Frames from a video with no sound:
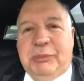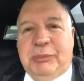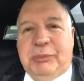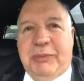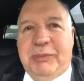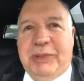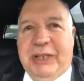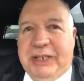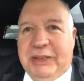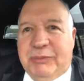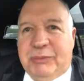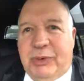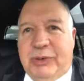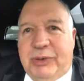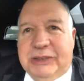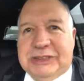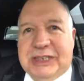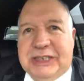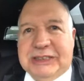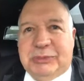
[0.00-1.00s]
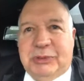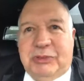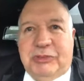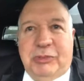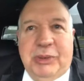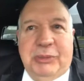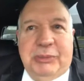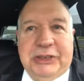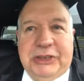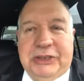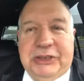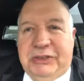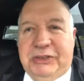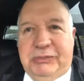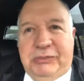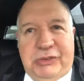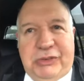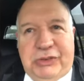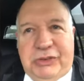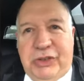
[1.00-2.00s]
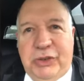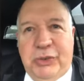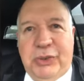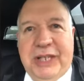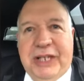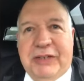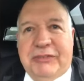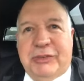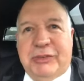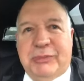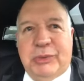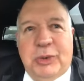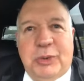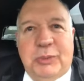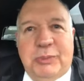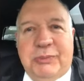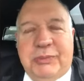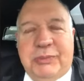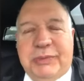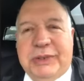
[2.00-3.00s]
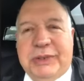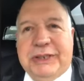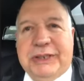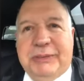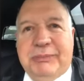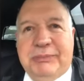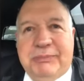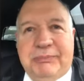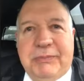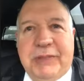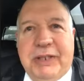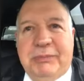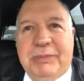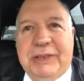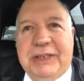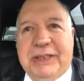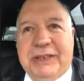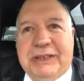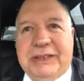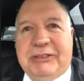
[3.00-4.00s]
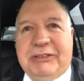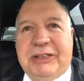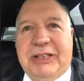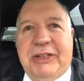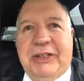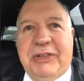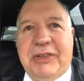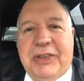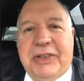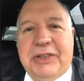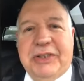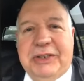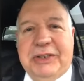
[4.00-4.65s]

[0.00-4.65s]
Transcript: by making it more accessible for people to do that from home and be the telehealth